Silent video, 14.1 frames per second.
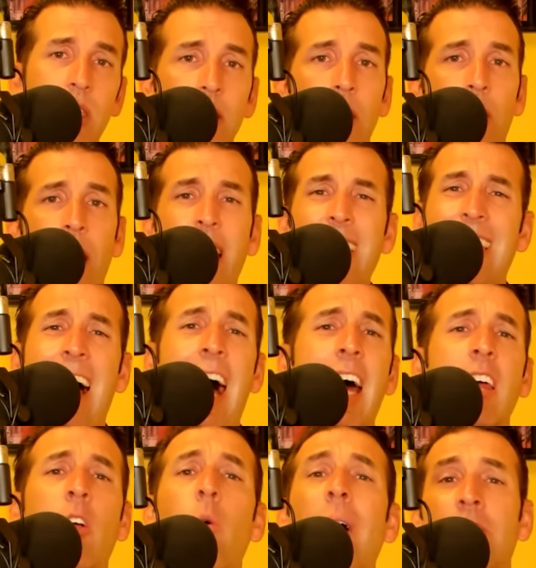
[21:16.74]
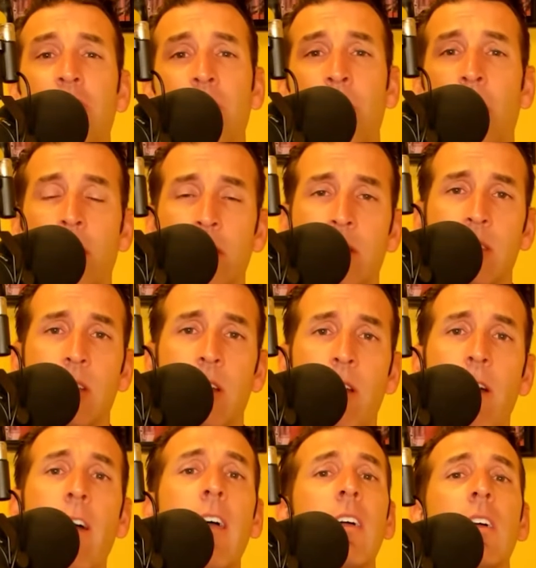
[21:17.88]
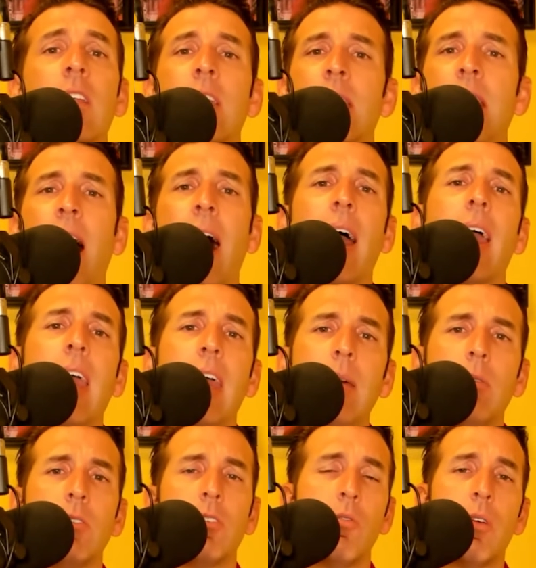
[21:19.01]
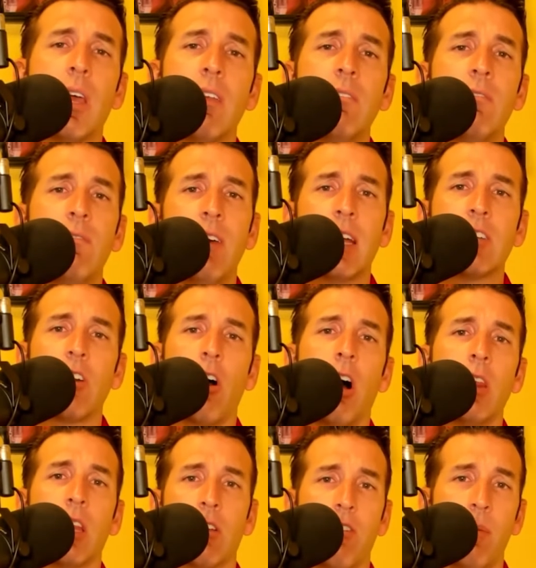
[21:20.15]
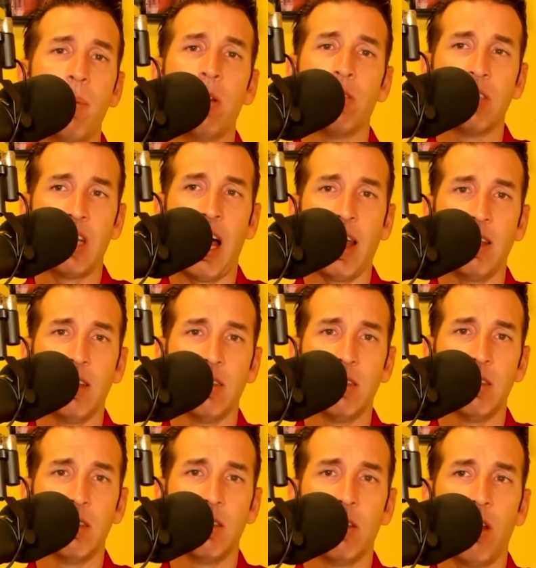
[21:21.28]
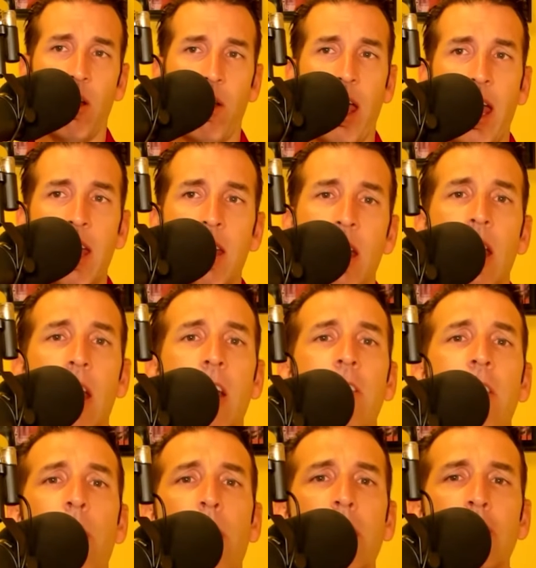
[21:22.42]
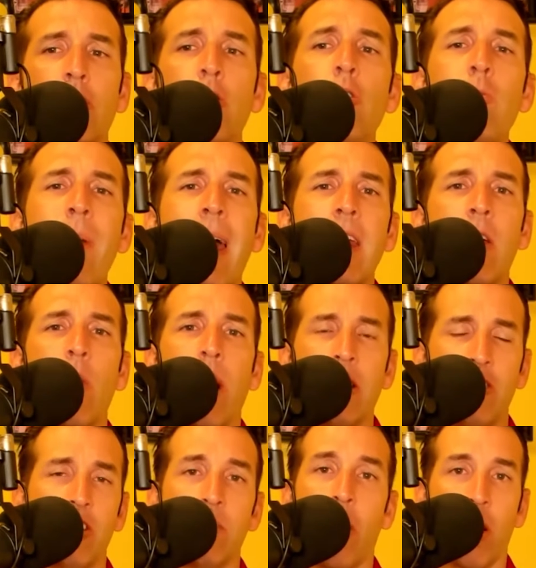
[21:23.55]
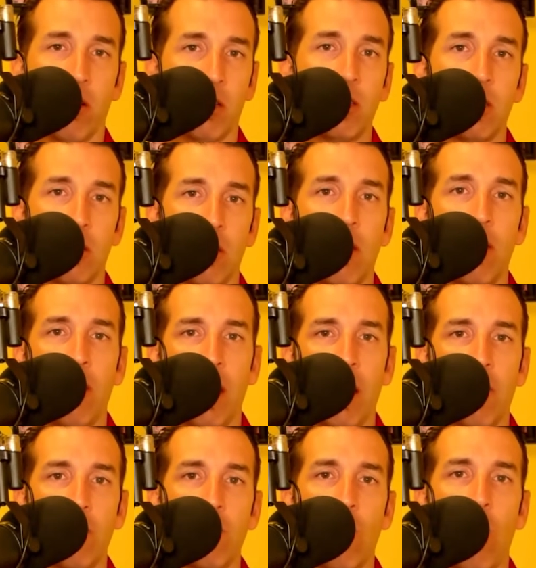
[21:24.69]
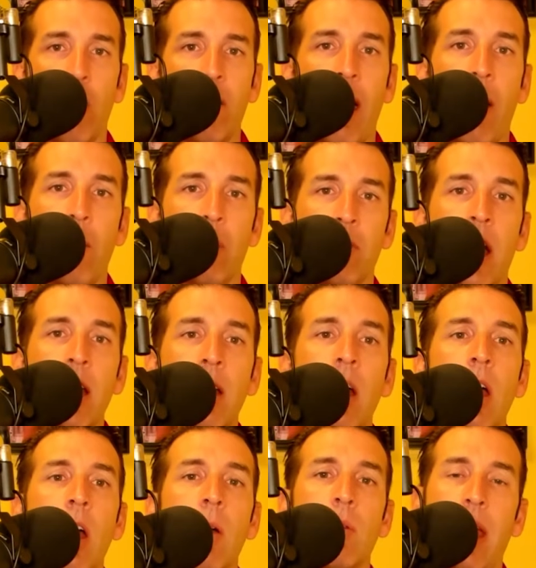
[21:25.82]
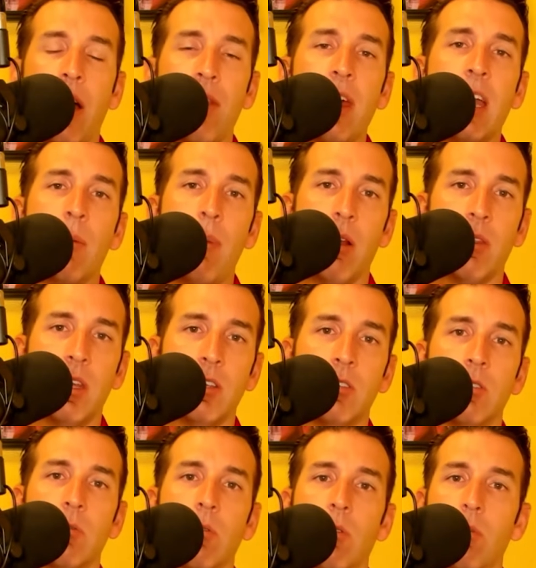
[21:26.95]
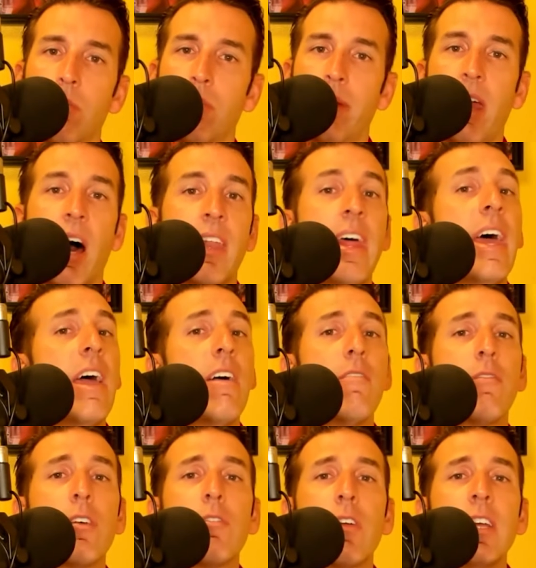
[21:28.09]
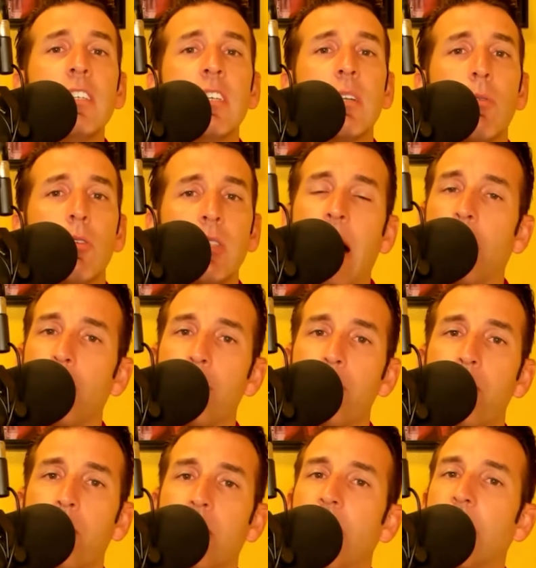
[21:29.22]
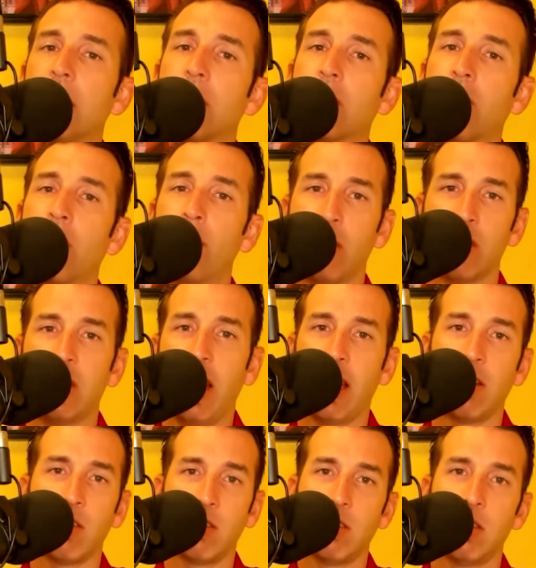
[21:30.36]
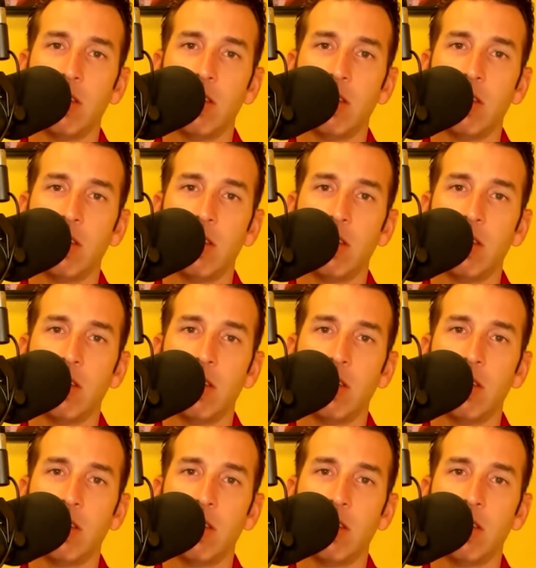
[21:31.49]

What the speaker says: okay, a lot of question marks. Not able to convict on the criminal side, okay? There were too many question marks there on that one, right? Now think about this. Beyond every reasonable doubt, that's the criminal standard.